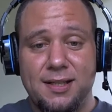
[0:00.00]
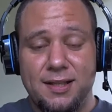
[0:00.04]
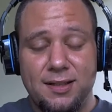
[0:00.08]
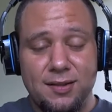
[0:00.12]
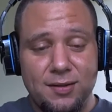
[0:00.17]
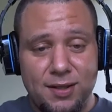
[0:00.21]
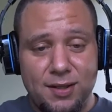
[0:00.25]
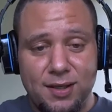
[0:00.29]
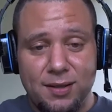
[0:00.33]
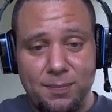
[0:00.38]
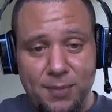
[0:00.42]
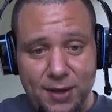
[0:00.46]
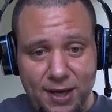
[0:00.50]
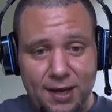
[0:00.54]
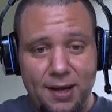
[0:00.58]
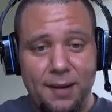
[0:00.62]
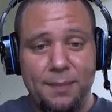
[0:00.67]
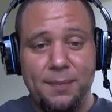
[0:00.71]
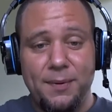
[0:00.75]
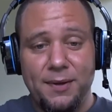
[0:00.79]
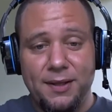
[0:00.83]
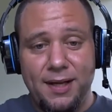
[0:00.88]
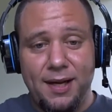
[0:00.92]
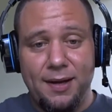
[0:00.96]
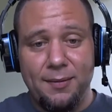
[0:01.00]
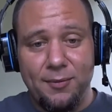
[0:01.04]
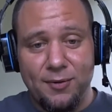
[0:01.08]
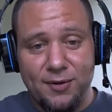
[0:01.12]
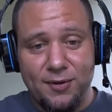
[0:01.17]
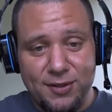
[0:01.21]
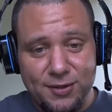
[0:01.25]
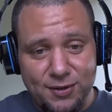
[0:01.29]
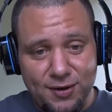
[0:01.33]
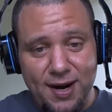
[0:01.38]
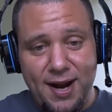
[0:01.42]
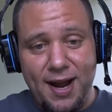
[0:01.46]
You can pick up a lot
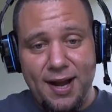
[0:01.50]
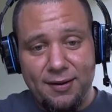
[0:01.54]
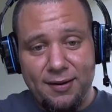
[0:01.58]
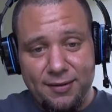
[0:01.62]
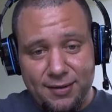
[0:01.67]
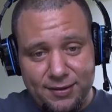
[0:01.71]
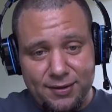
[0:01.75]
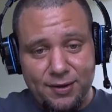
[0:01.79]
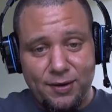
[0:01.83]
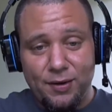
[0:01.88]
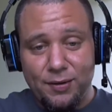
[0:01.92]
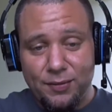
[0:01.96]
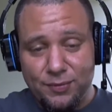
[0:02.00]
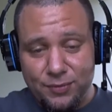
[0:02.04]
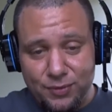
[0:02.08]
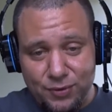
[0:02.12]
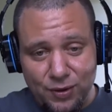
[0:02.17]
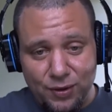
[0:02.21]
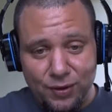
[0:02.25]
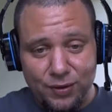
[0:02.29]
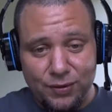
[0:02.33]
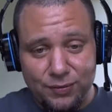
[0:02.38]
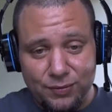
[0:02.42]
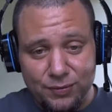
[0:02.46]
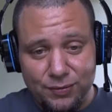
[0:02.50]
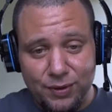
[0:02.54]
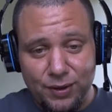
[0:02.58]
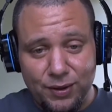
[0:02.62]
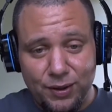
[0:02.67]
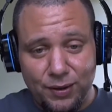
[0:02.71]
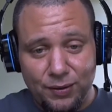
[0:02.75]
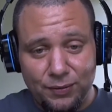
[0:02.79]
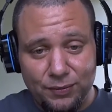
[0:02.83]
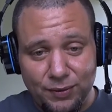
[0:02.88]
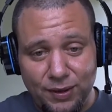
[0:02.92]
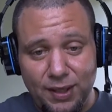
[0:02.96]
more drag or, or, you
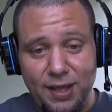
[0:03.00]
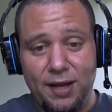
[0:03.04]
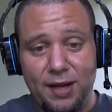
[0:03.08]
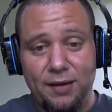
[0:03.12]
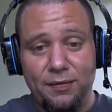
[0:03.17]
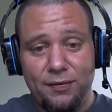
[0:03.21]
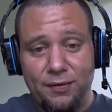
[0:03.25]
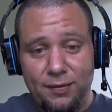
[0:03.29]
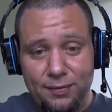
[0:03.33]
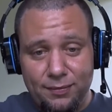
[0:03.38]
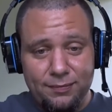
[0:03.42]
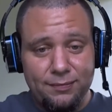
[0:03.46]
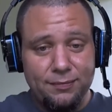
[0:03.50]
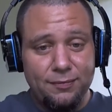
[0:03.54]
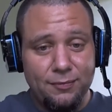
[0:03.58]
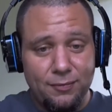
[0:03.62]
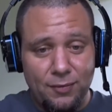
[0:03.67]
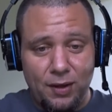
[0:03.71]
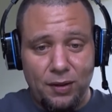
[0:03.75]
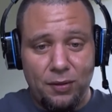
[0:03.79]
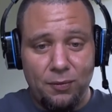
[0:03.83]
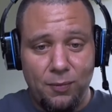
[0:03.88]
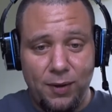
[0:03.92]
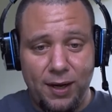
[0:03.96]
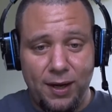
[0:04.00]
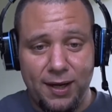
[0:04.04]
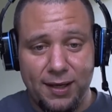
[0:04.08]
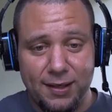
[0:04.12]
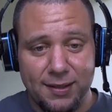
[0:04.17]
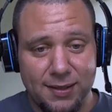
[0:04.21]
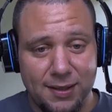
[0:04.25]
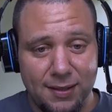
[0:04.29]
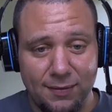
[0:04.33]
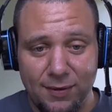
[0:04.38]
know, lift with wings.